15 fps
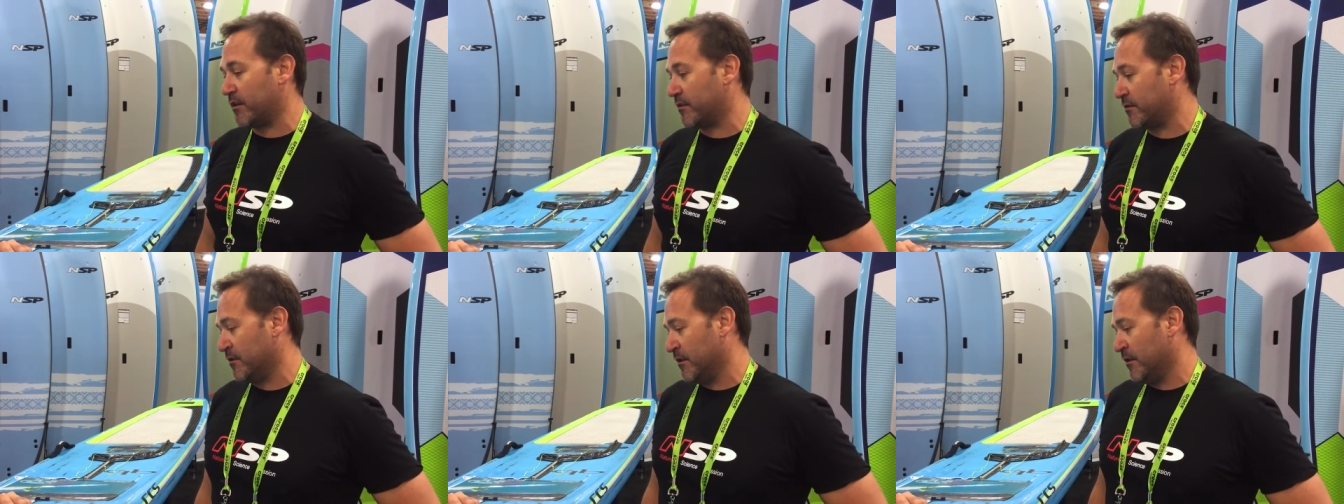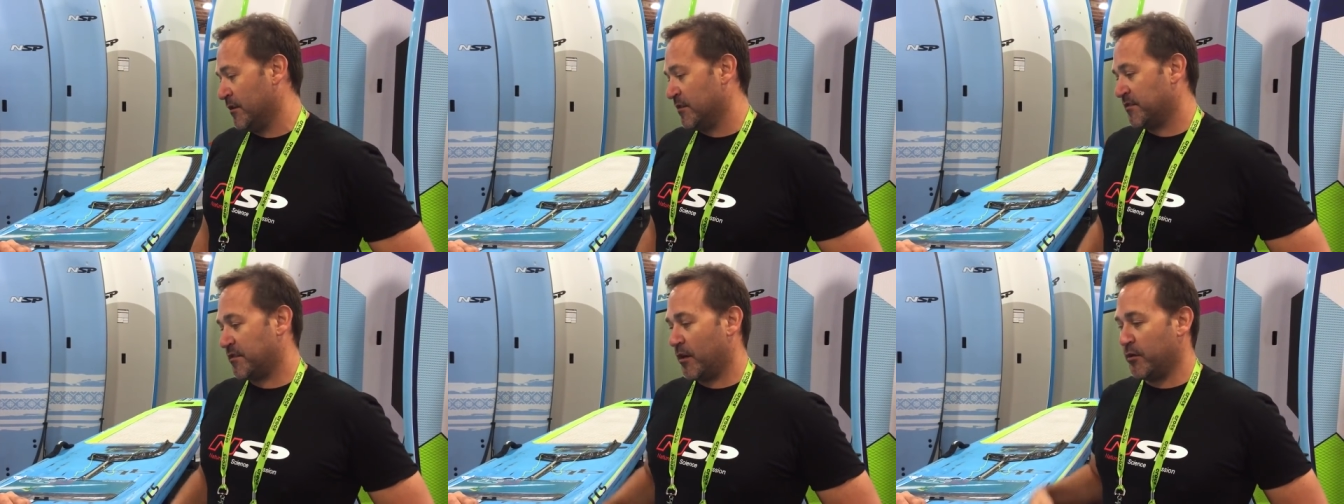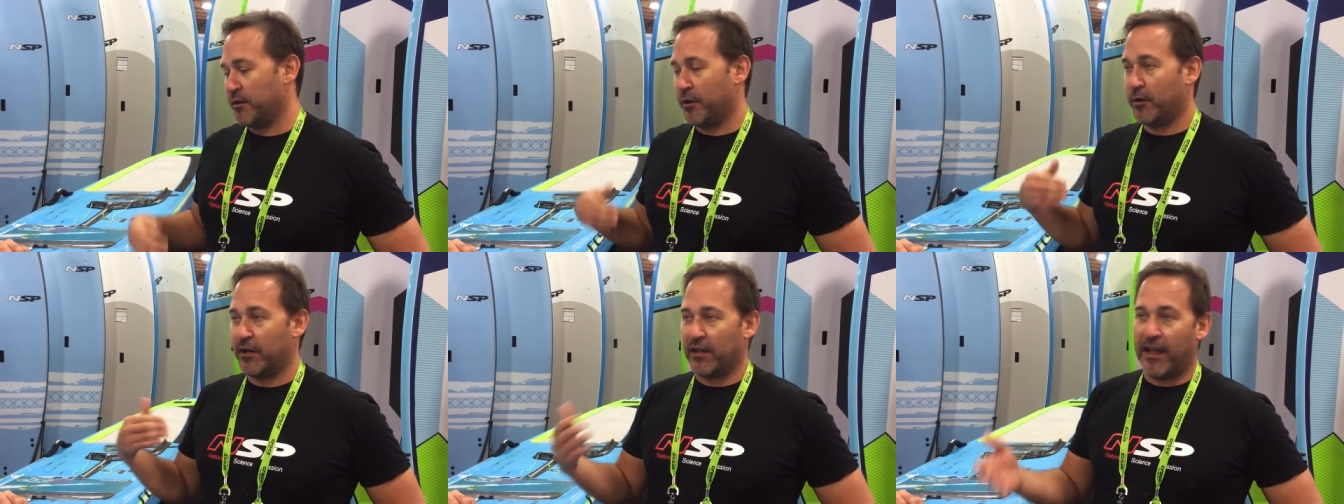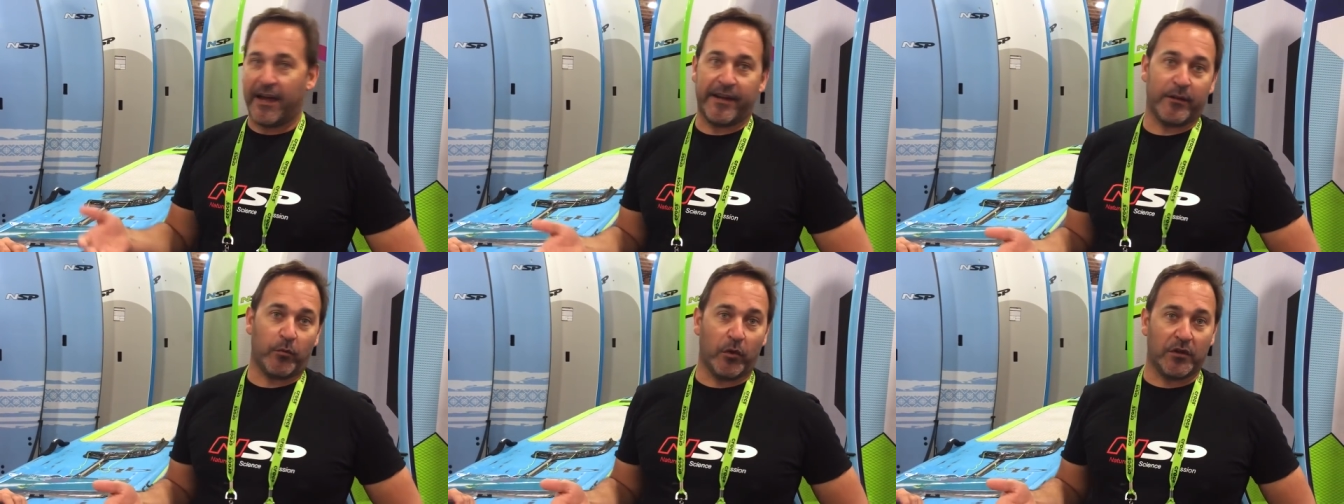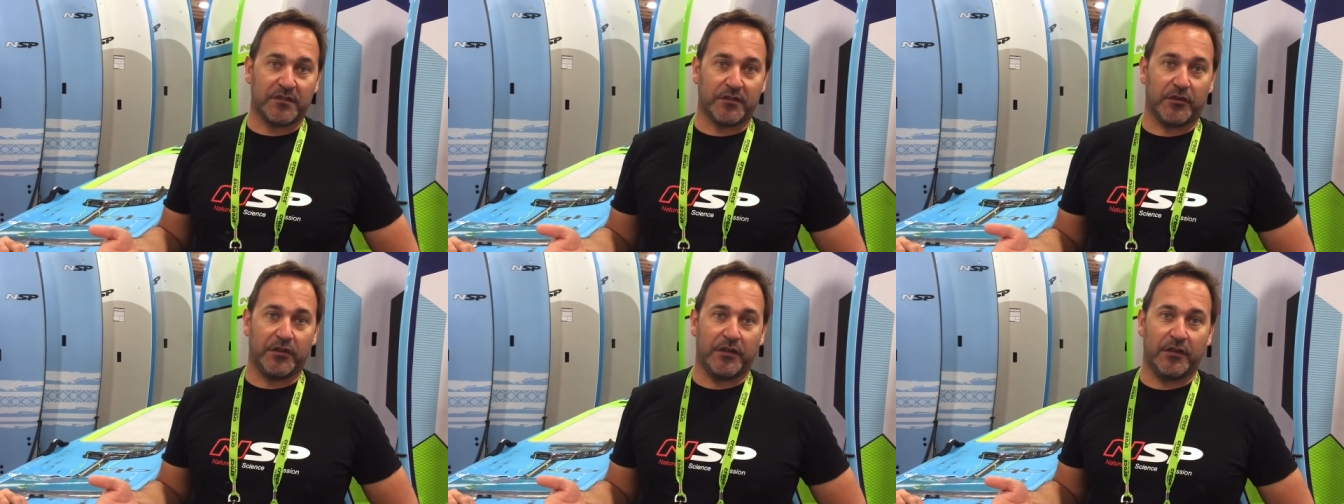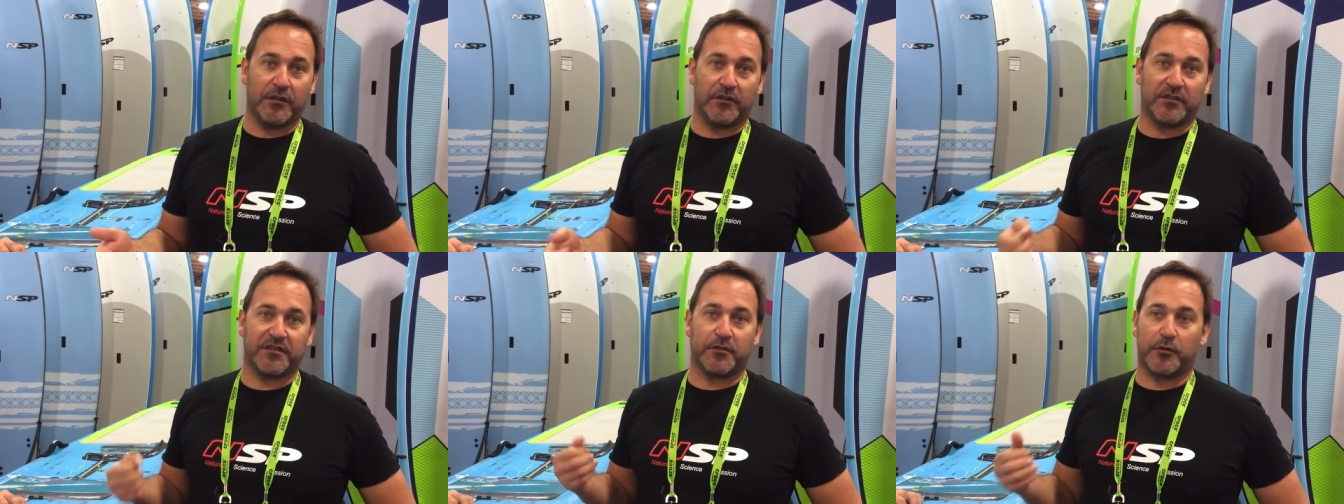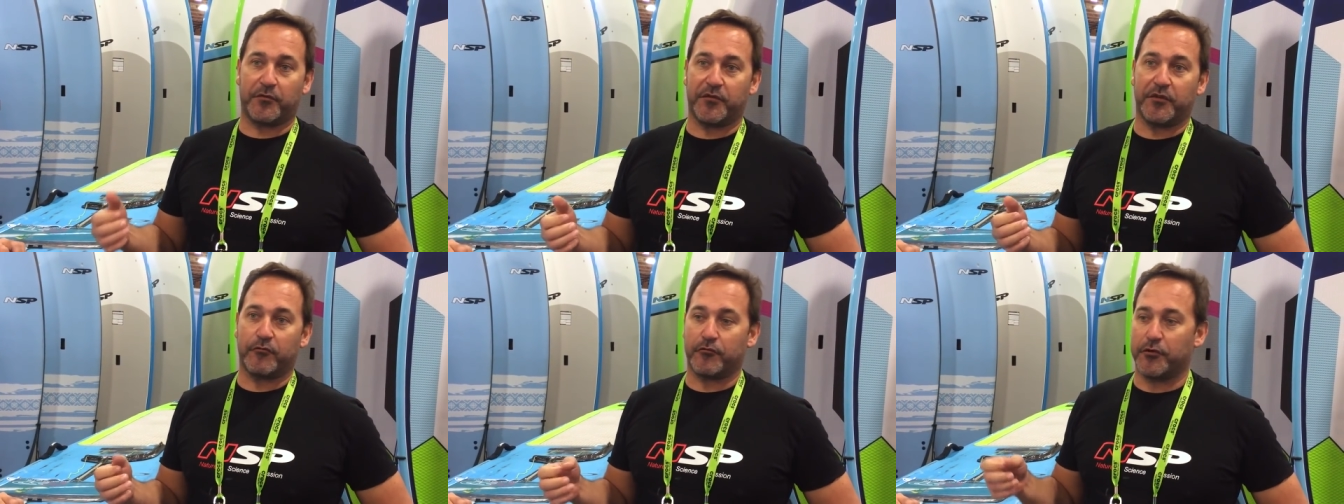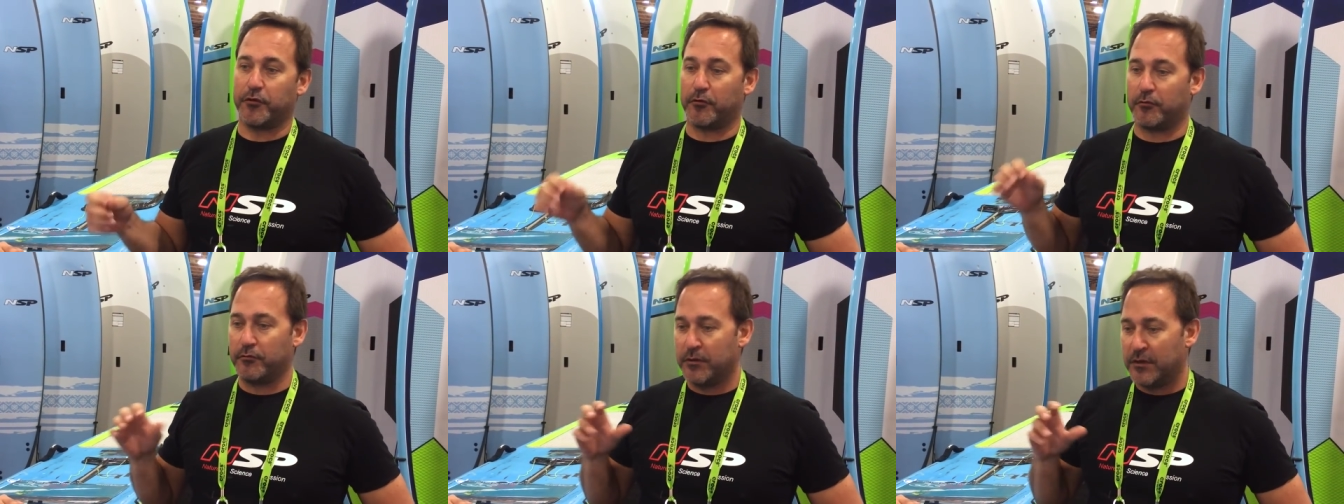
And so, you know, Alain works on the, the sort of the real